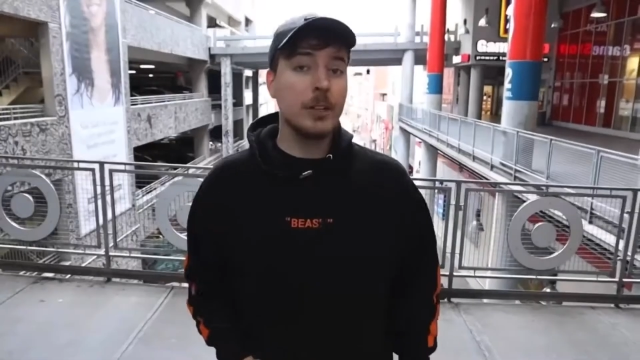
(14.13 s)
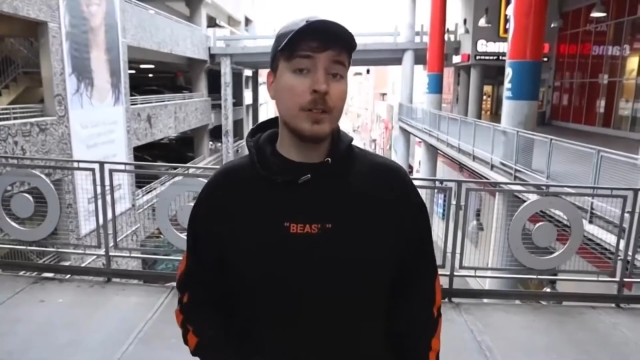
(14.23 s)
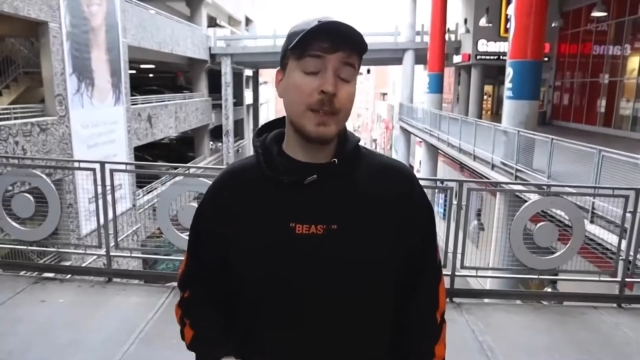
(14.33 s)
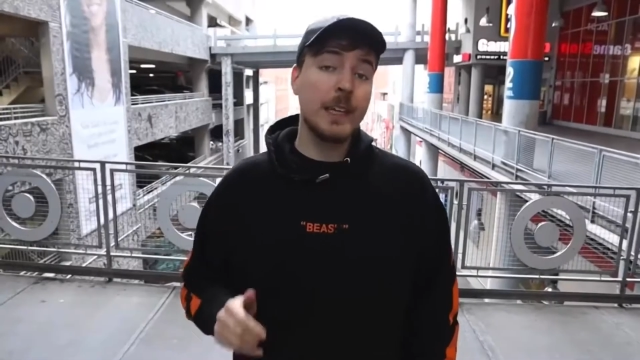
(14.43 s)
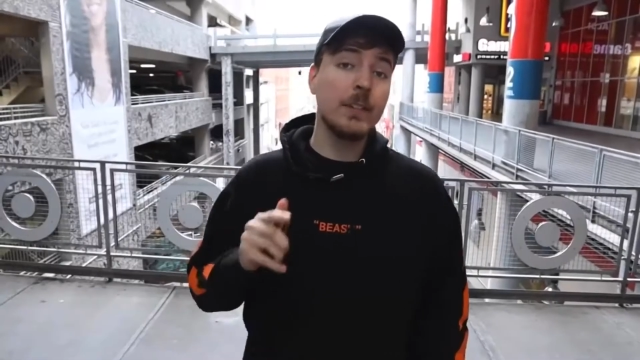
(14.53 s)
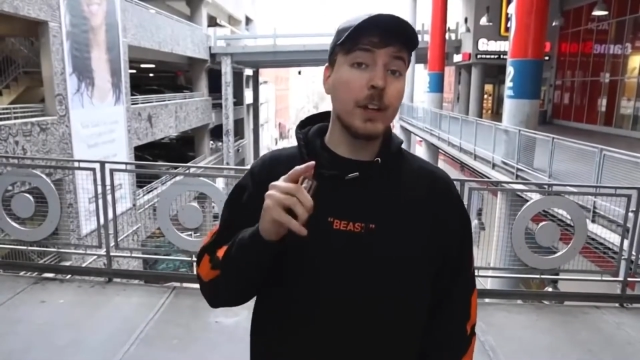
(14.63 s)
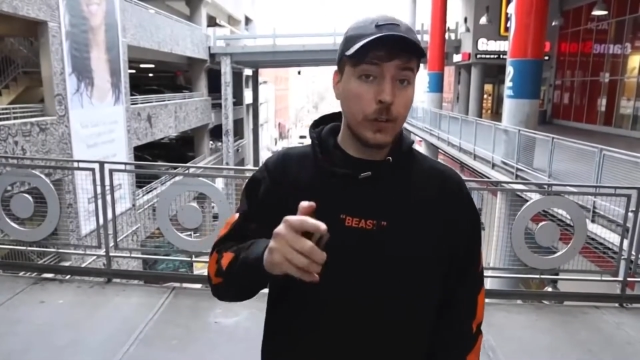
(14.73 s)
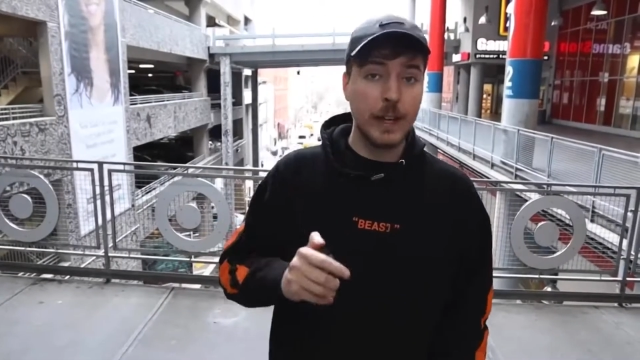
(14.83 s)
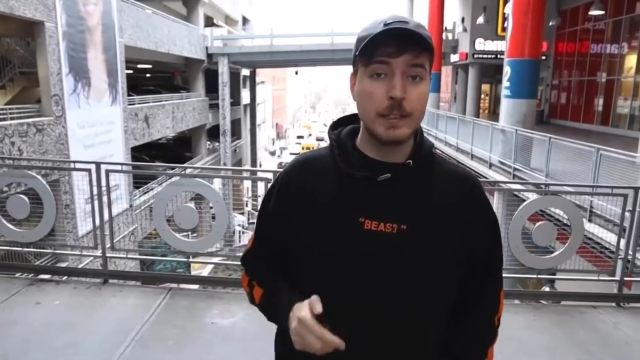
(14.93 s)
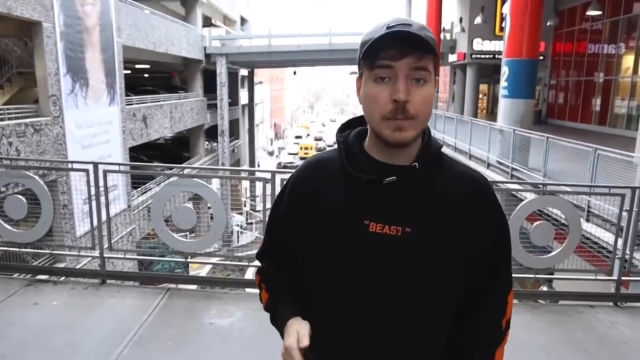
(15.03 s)
gonna be
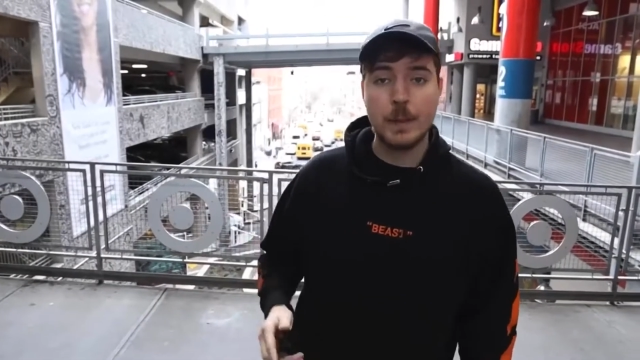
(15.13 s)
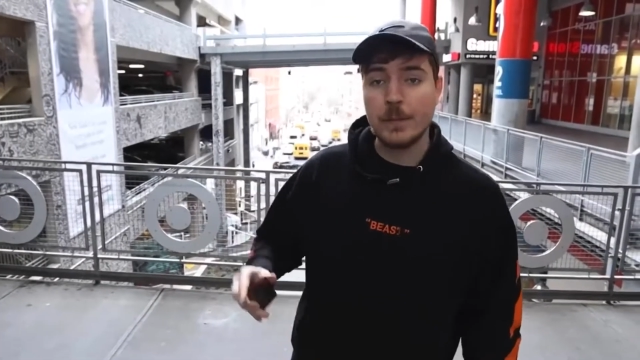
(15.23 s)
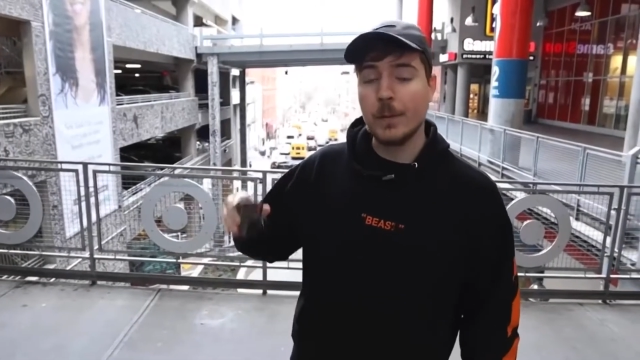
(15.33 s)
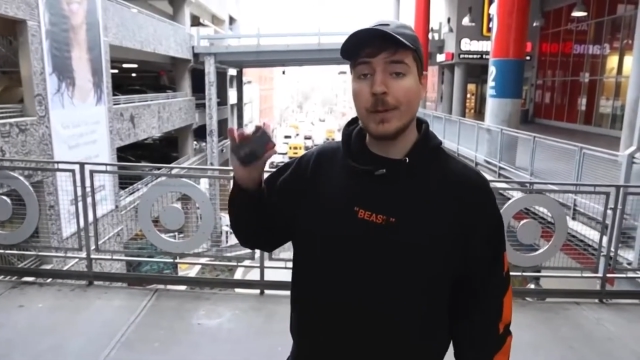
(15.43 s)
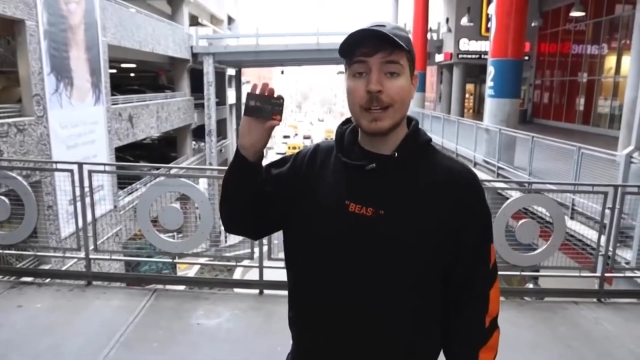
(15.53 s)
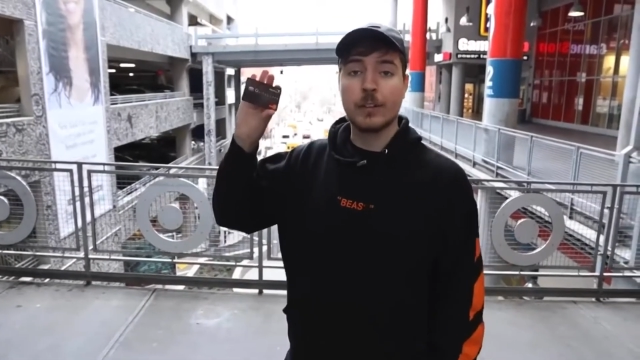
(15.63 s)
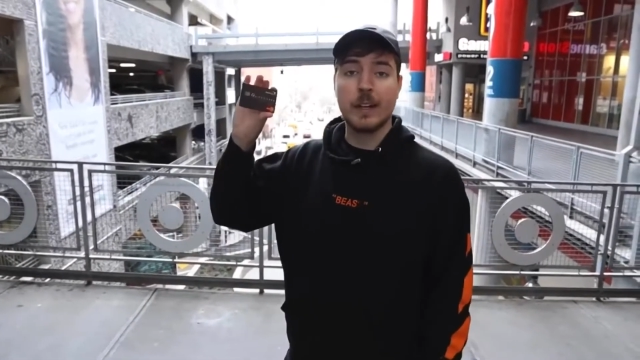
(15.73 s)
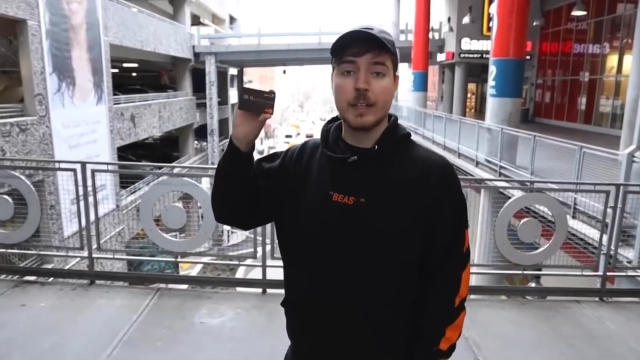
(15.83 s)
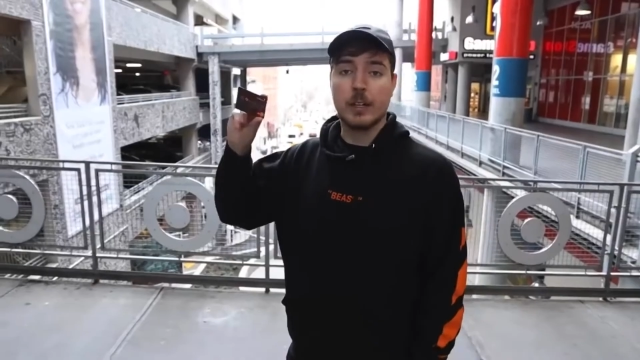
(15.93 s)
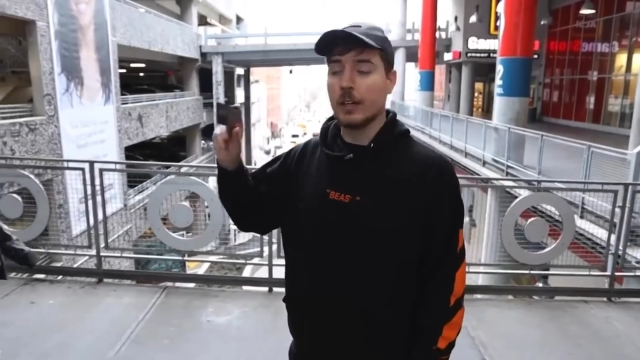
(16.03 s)
giving random people my
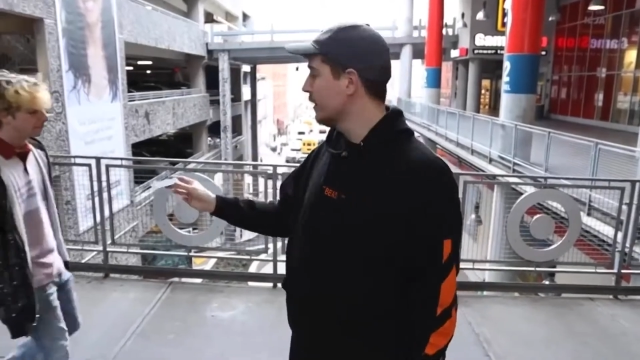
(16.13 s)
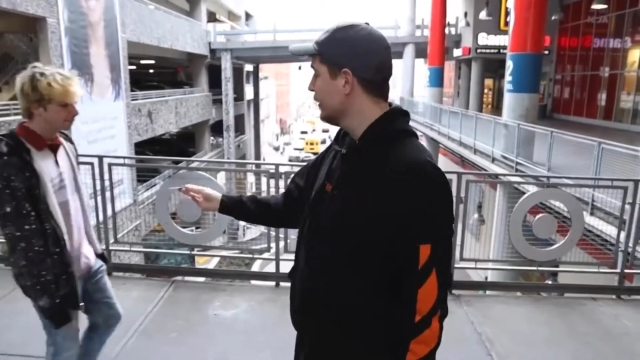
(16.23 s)
credit card. Here